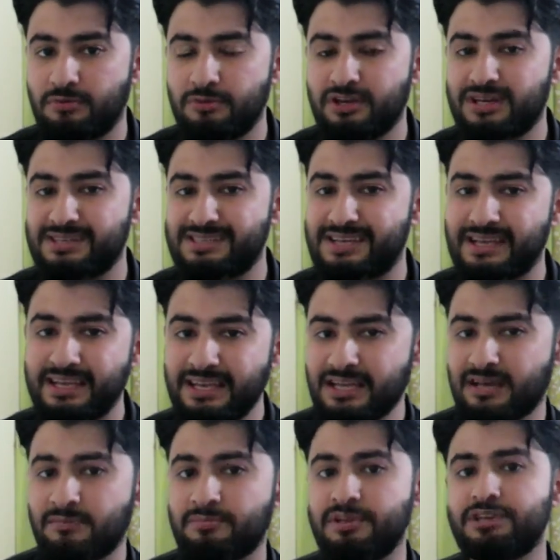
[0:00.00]
because the
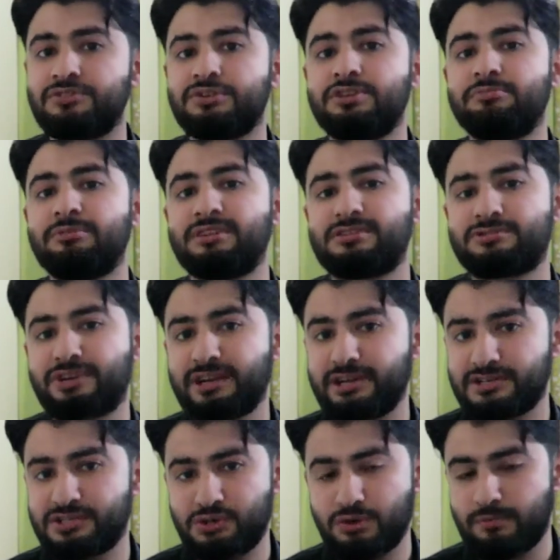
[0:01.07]
incomplete treatment
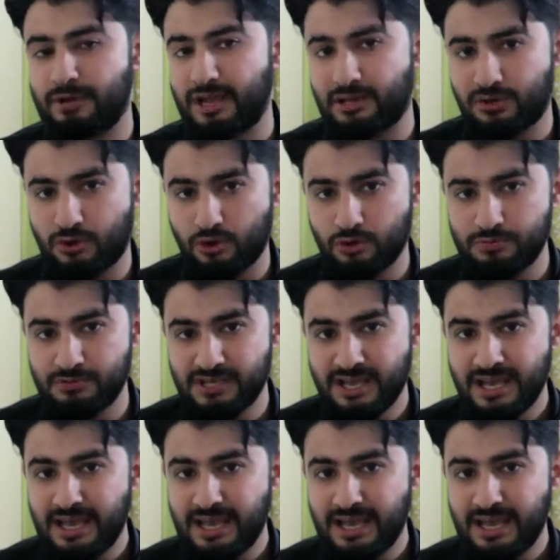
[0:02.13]
triggers your microbes